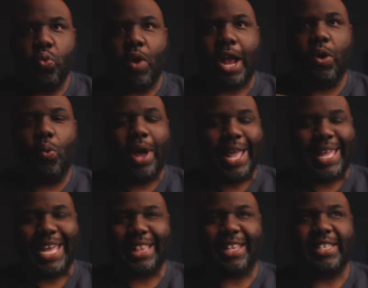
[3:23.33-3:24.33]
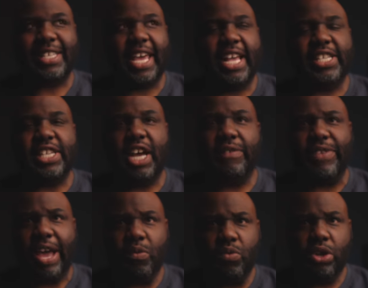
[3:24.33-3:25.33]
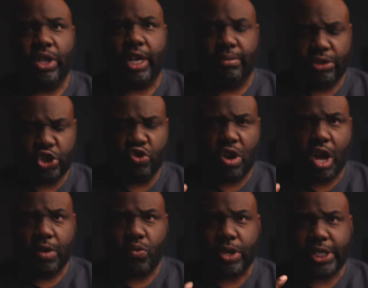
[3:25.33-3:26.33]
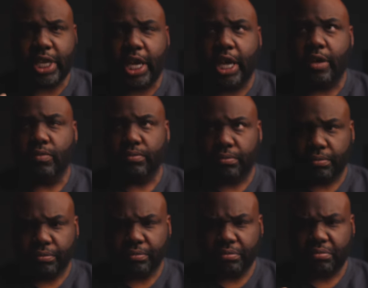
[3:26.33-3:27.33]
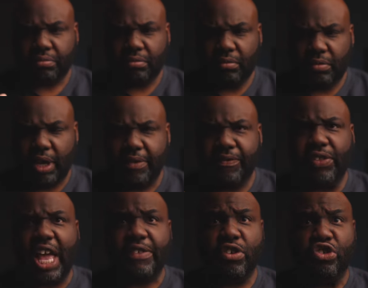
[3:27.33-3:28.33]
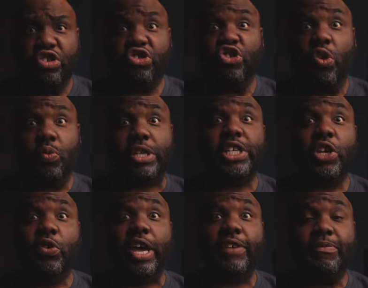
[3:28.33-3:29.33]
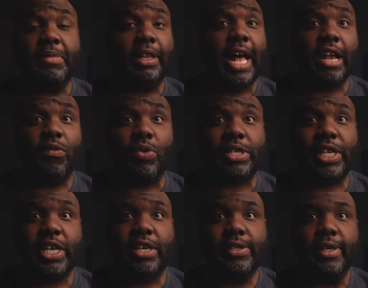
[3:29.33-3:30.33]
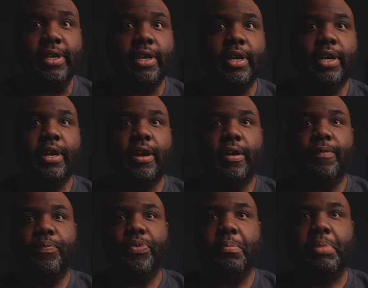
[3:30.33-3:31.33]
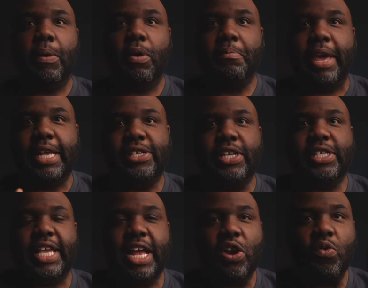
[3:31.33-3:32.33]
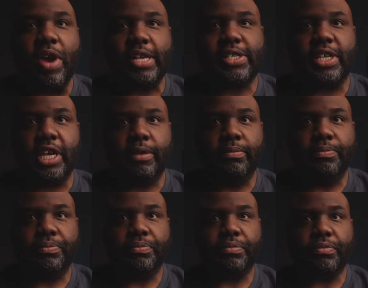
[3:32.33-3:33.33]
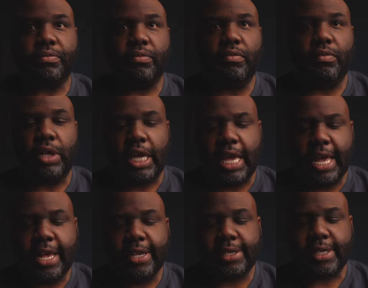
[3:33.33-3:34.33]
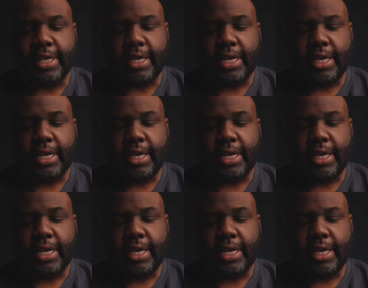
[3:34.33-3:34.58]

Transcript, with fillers: right away get the taste of that really strong whiskey flavor, traditional whiskey you get from a lot of whiskeys. But what makes this interesting is